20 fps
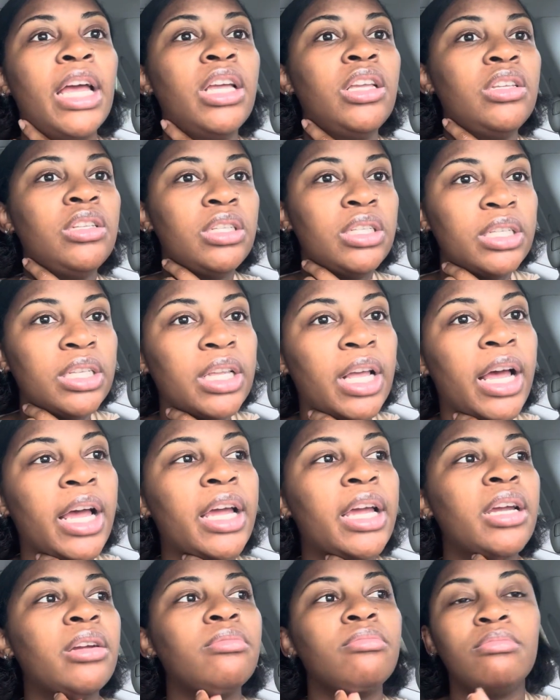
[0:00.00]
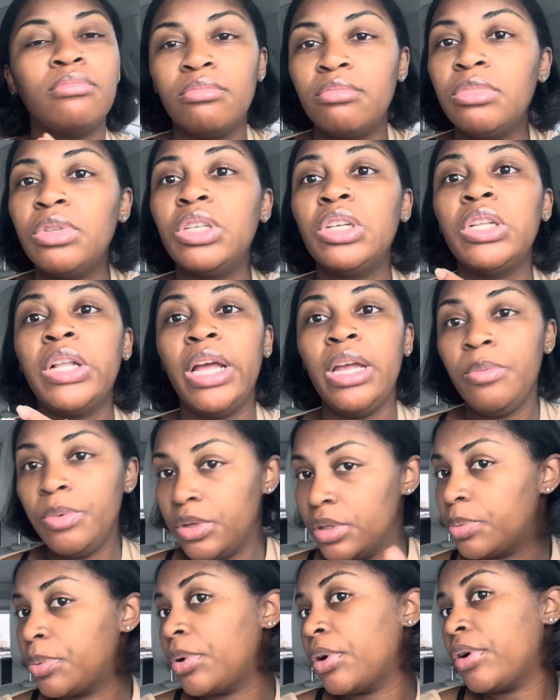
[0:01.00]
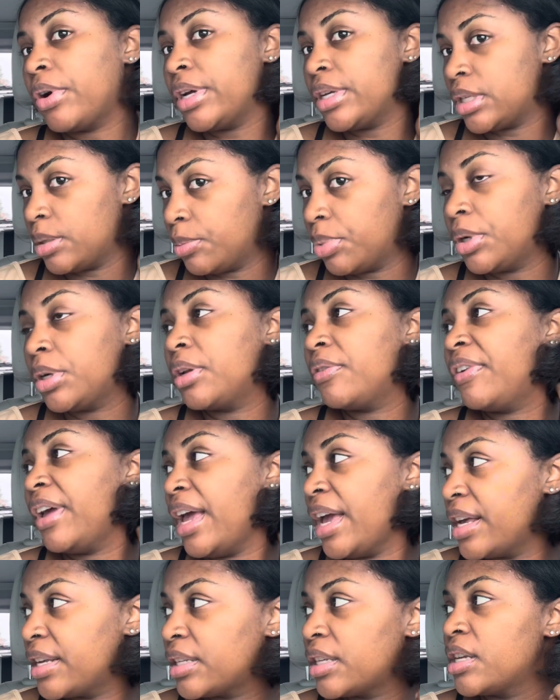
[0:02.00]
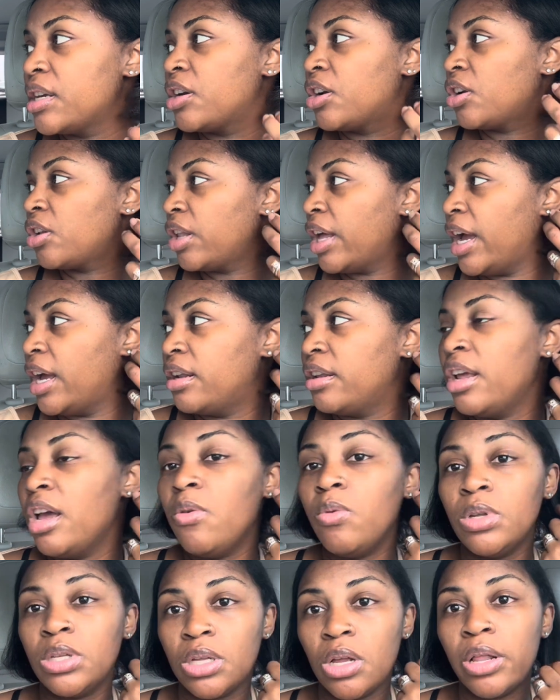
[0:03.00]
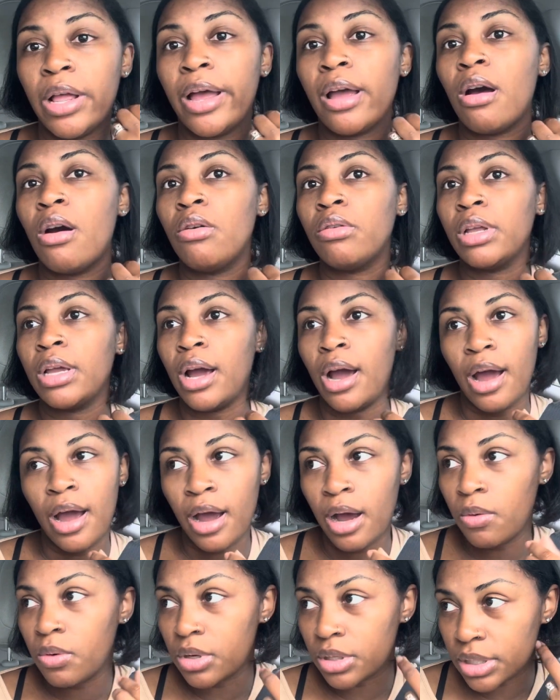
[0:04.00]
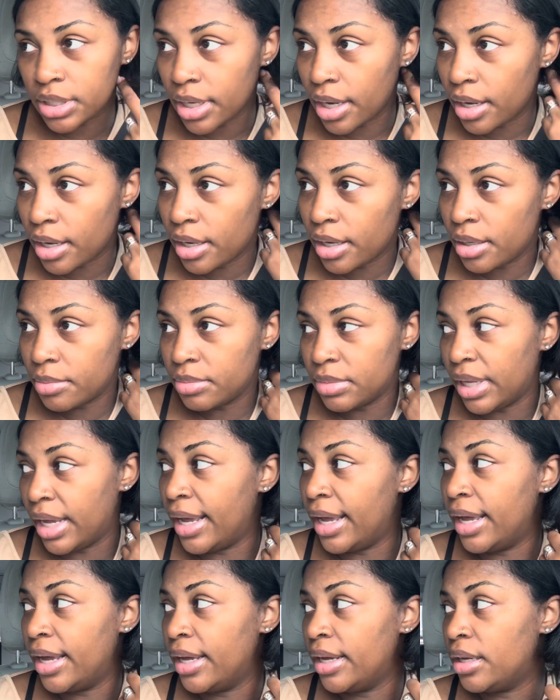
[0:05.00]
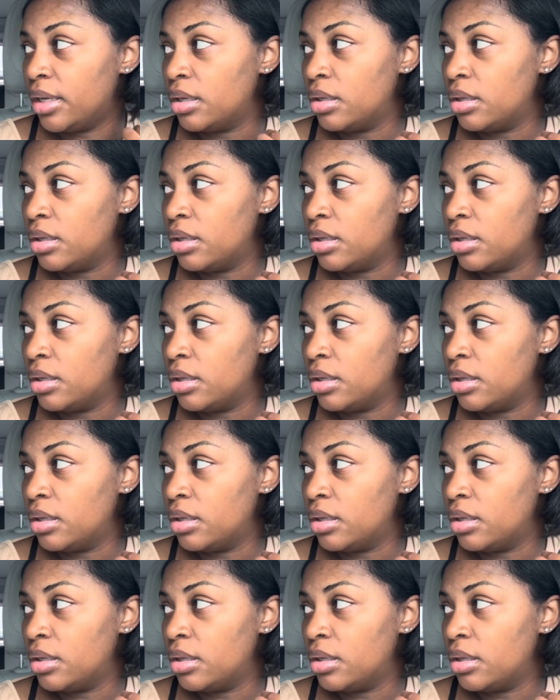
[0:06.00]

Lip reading: It's like, your labor is progressing pretty fast here. Like, that was like only an hour's time that,